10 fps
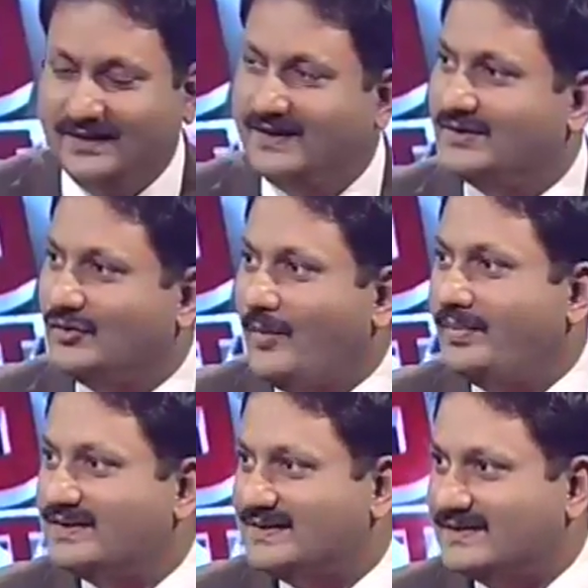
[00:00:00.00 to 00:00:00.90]
in the
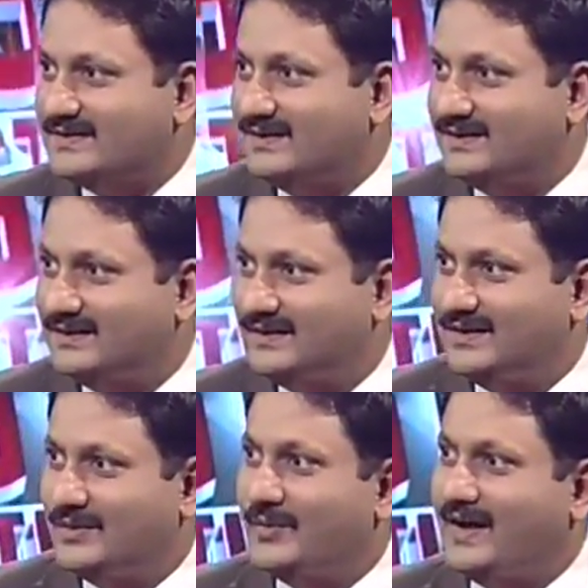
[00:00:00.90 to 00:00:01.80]
corporate sector,
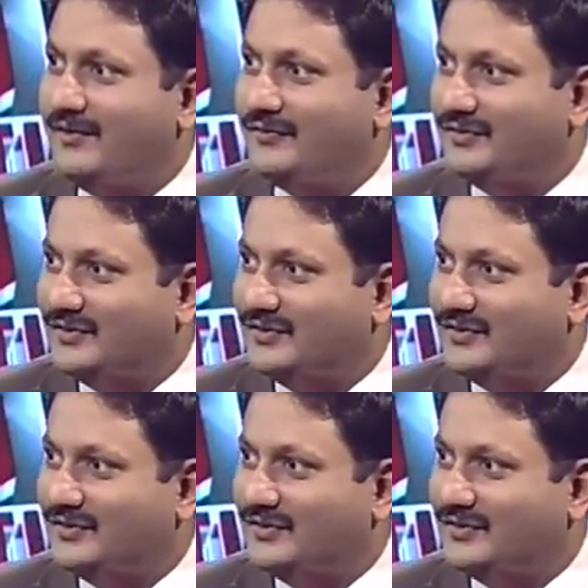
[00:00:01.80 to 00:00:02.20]
we have